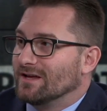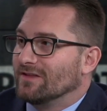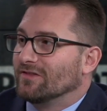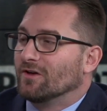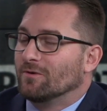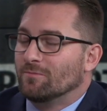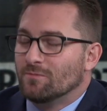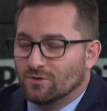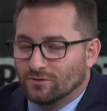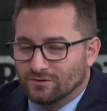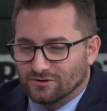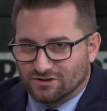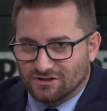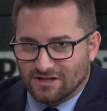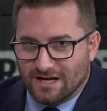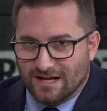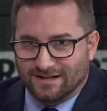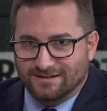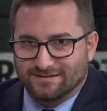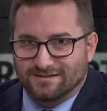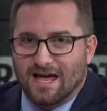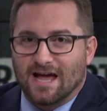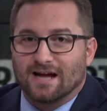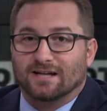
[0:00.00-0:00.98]
The
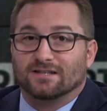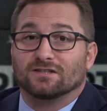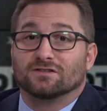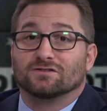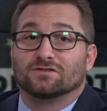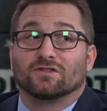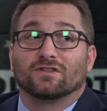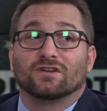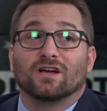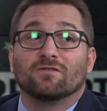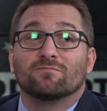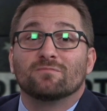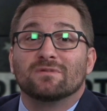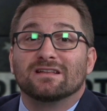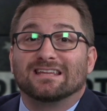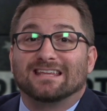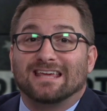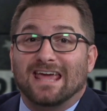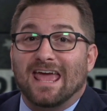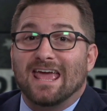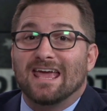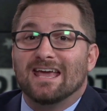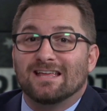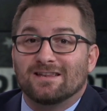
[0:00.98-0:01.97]
moonshot, exactly. So the
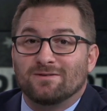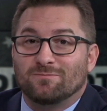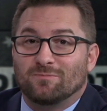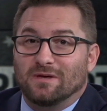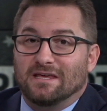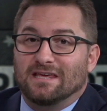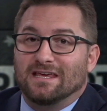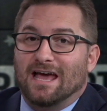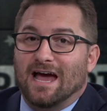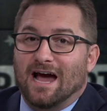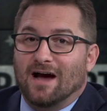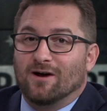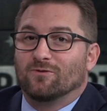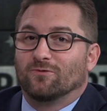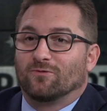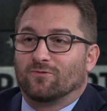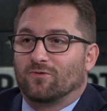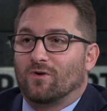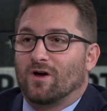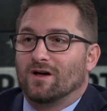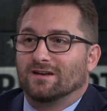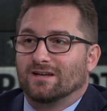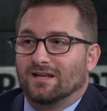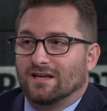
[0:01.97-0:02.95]
government can be out
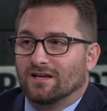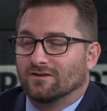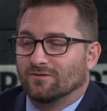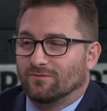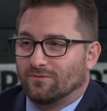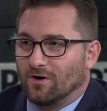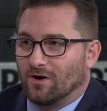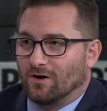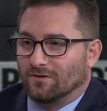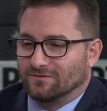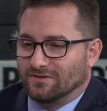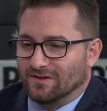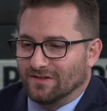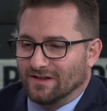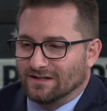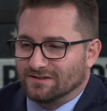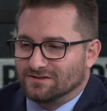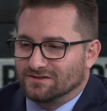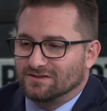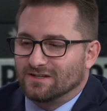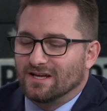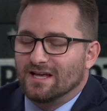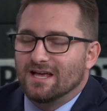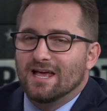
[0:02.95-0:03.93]
front involved in
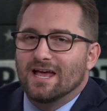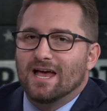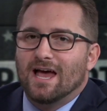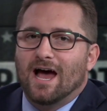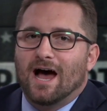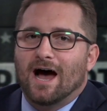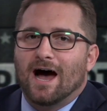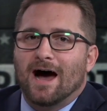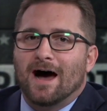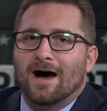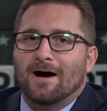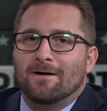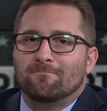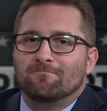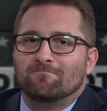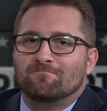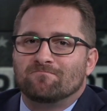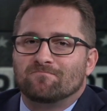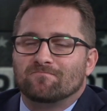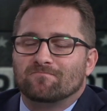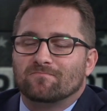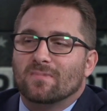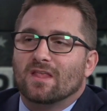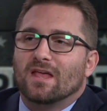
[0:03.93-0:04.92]
this.
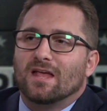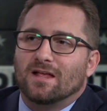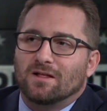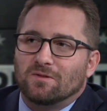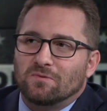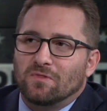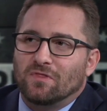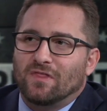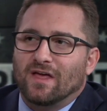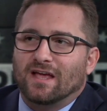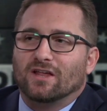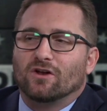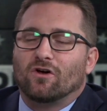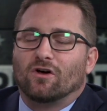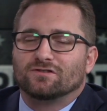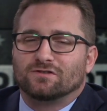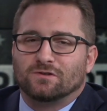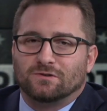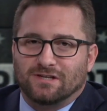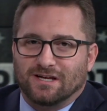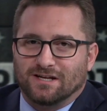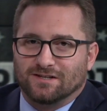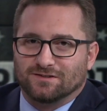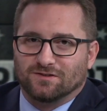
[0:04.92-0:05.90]
They can
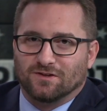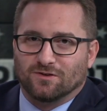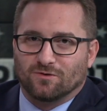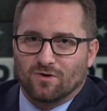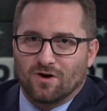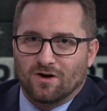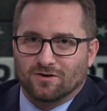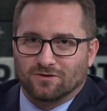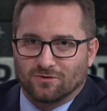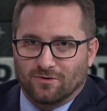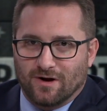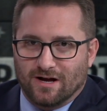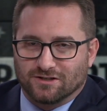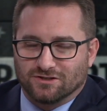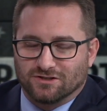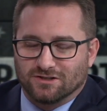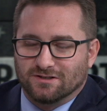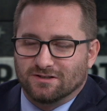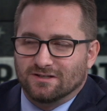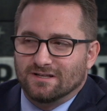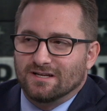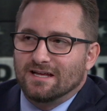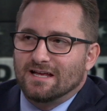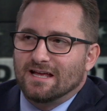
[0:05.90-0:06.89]
also take us in the wrong
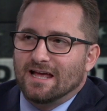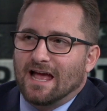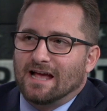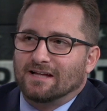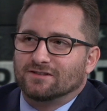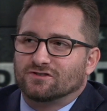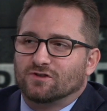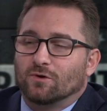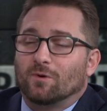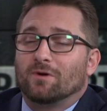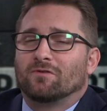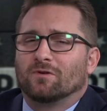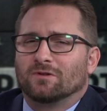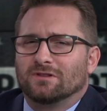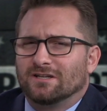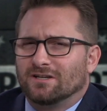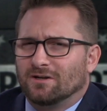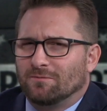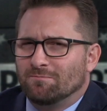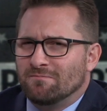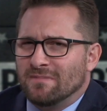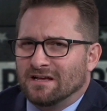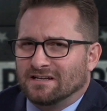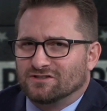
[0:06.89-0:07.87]
direction. And so we have a
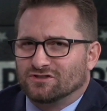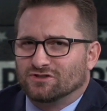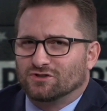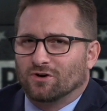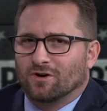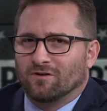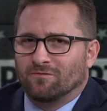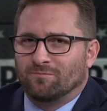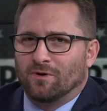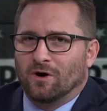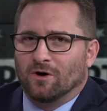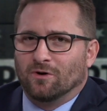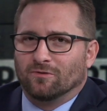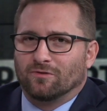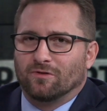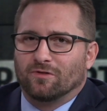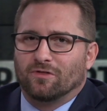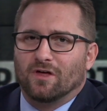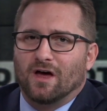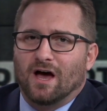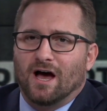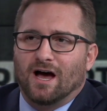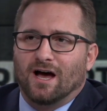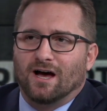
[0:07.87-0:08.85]
little mixture of
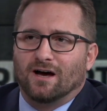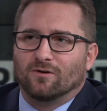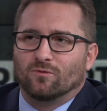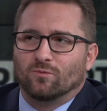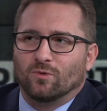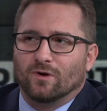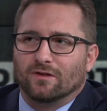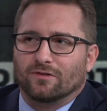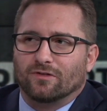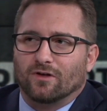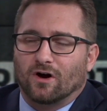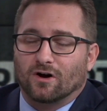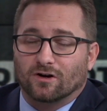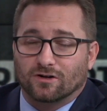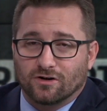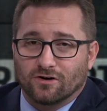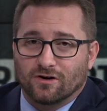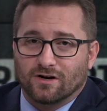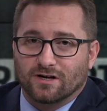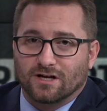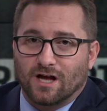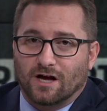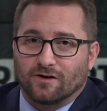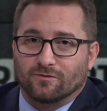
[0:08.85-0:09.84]
both with our
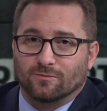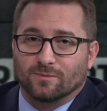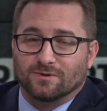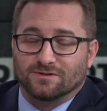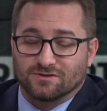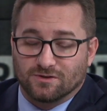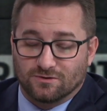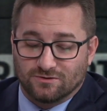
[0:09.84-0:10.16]
current government.